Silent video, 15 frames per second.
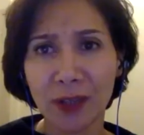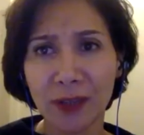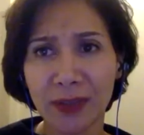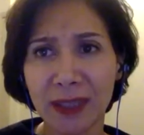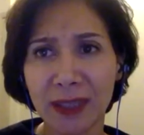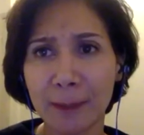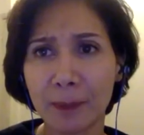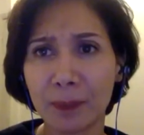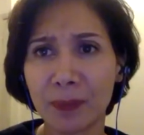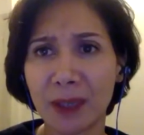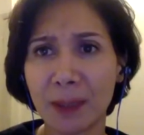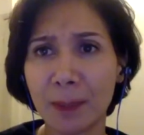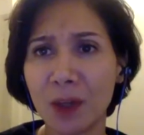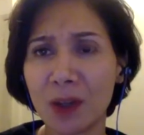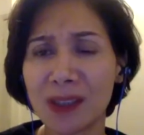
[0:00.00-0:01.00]
at the
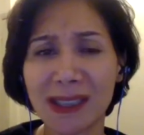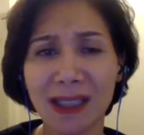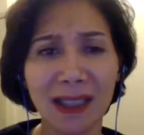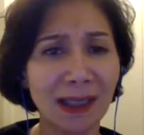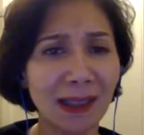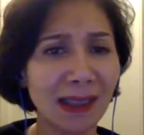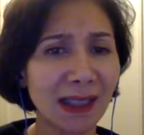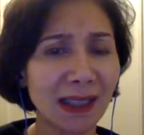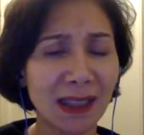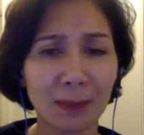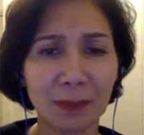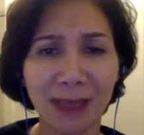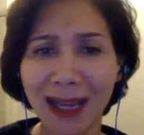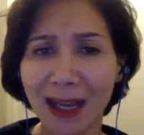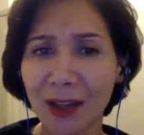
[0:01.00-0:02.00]
most elite
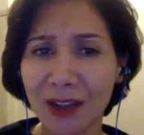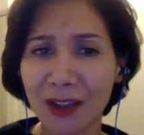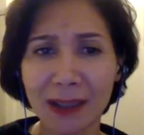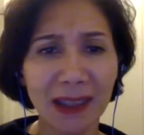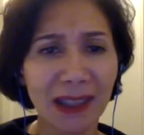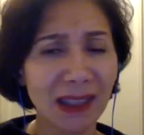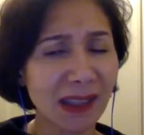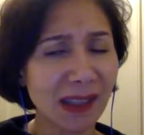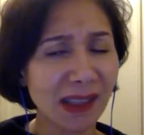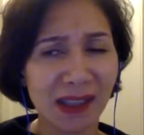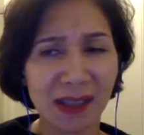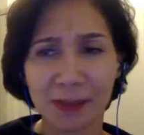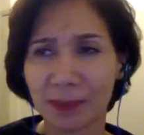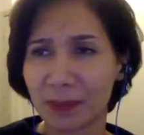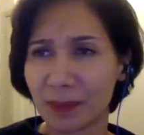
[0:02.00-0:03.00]
athletes,
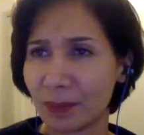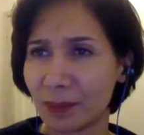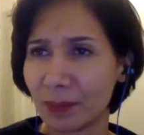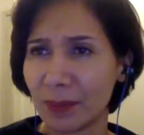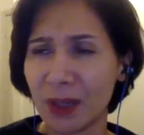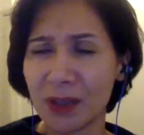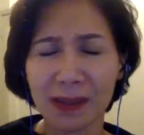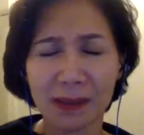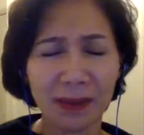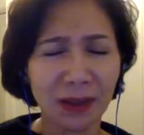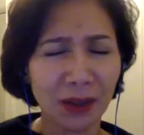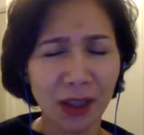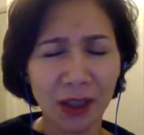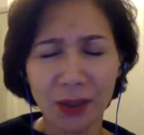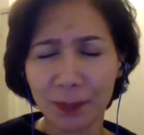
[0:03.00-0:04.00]
most,
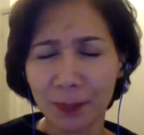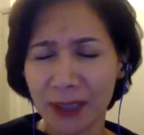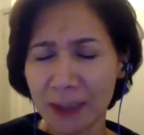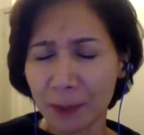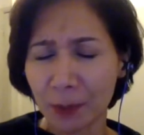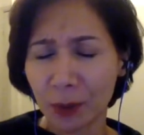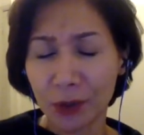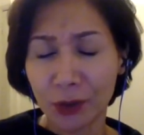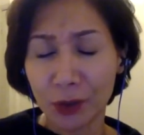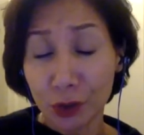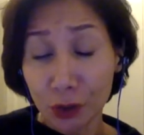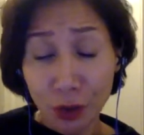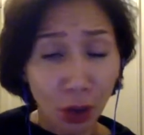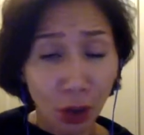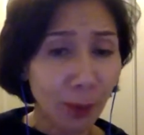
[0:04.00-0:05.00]
people at the
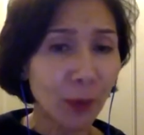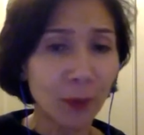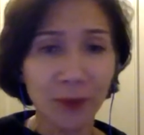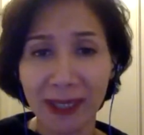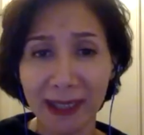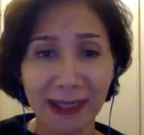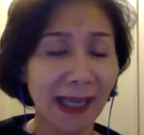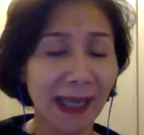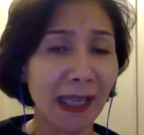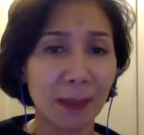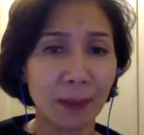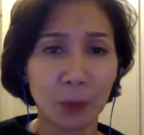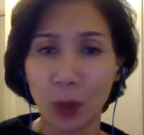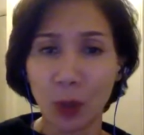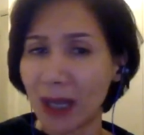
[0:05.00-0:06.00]
top of their
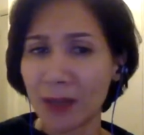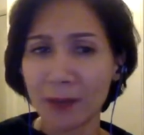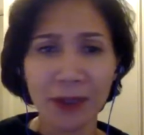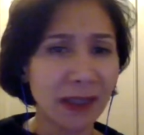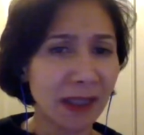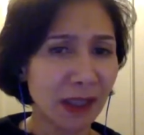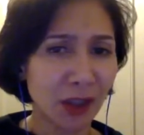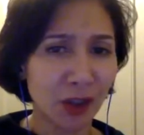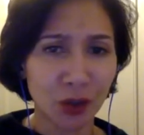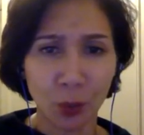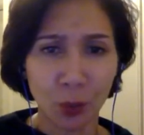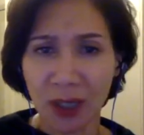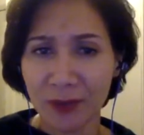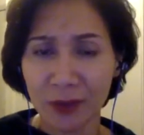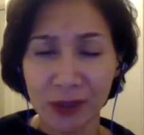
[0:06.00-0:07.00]
game, whatever niche,
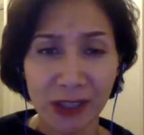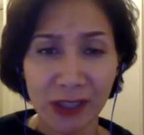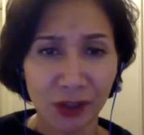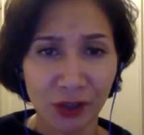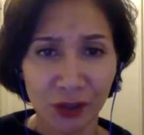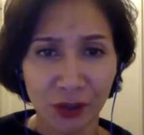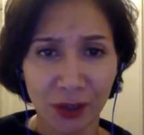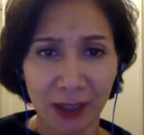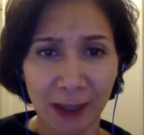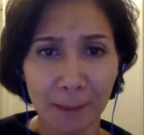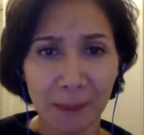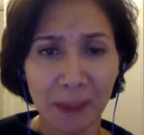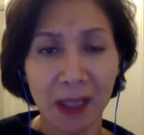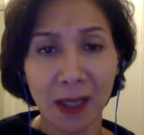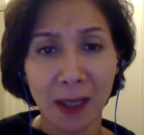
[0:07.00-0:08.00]
whatever industry,
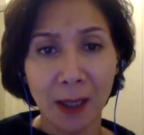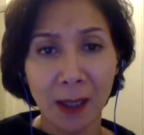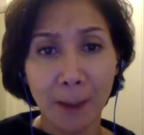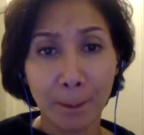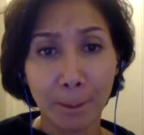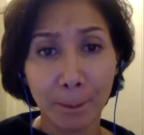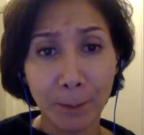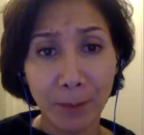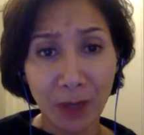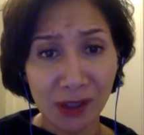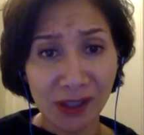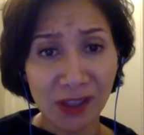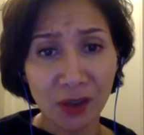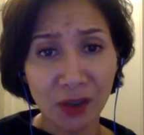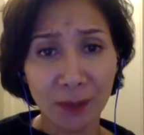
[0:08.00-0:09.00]

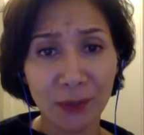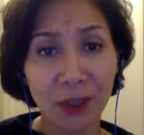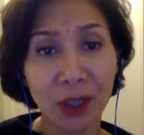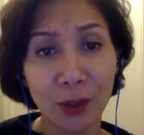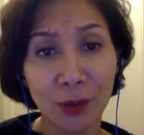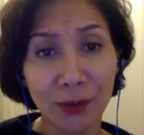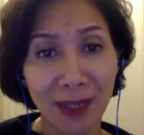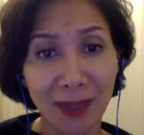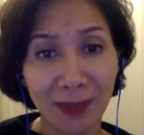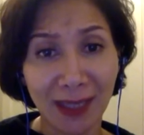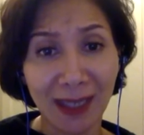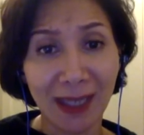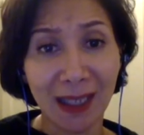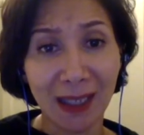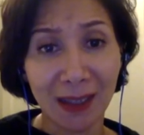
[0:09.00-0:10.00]
most of them know that
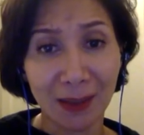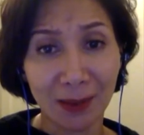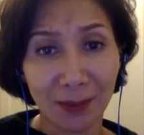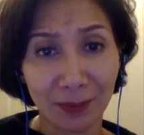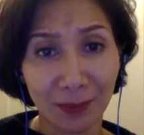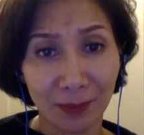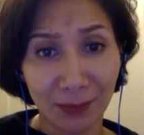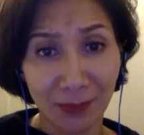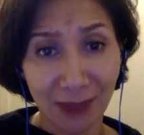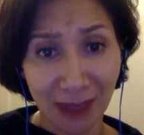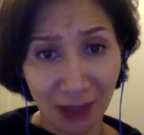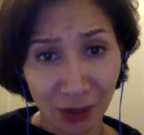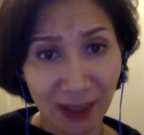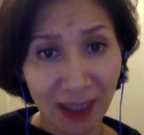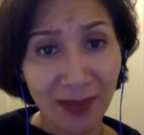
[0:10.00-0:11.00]
they
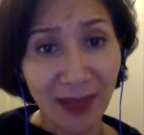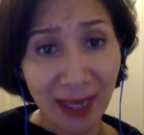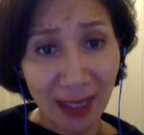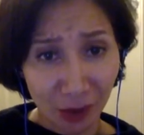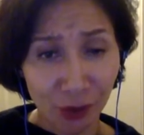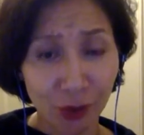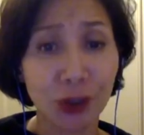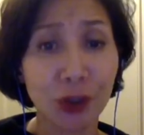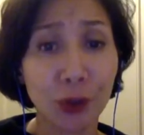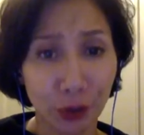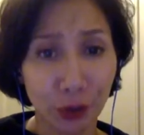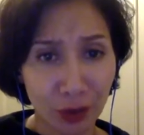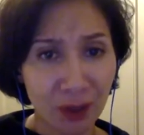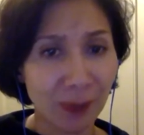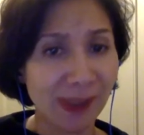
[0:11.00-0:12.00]
need to get that extra 2 or
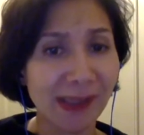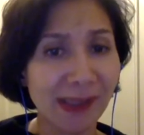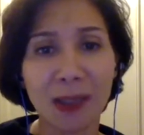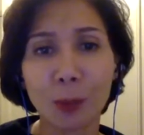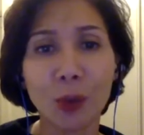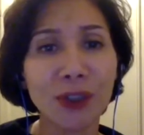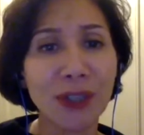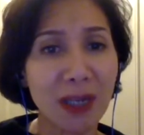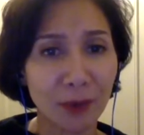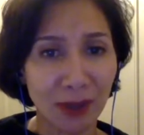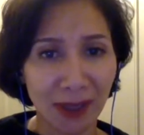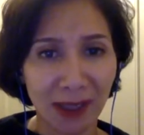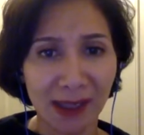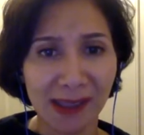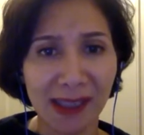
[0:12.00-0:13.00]
3%, whatever it
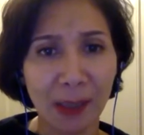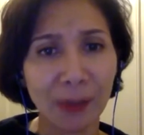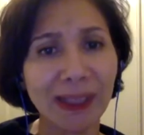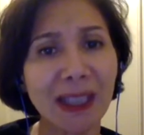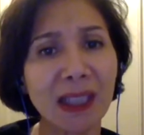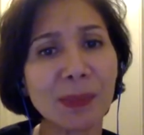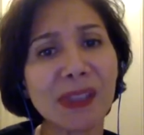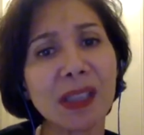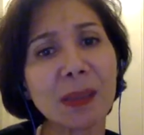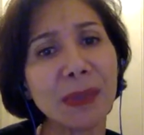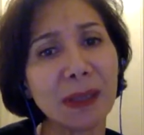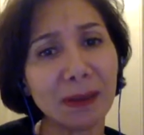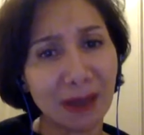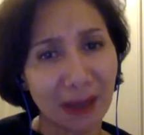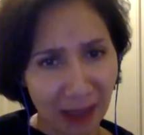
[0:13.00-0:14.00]
is, that will keep them
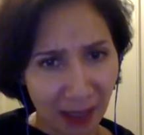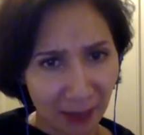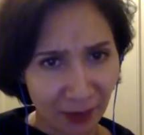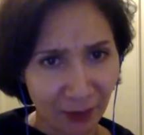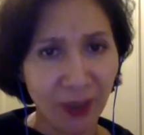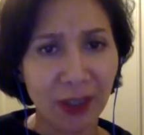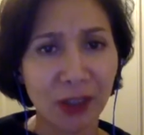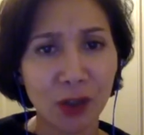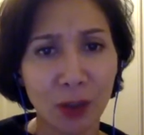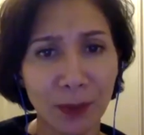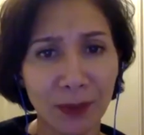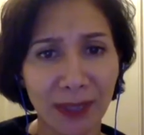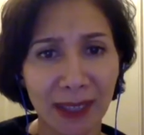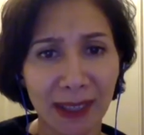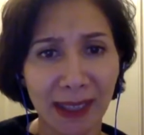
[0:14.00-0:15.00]
at the very top
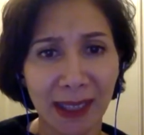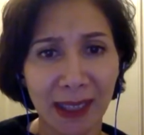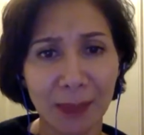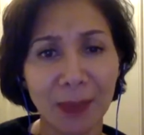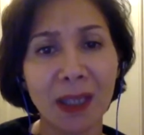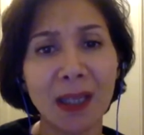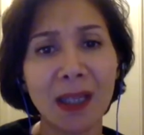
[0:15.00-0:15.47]
of their game.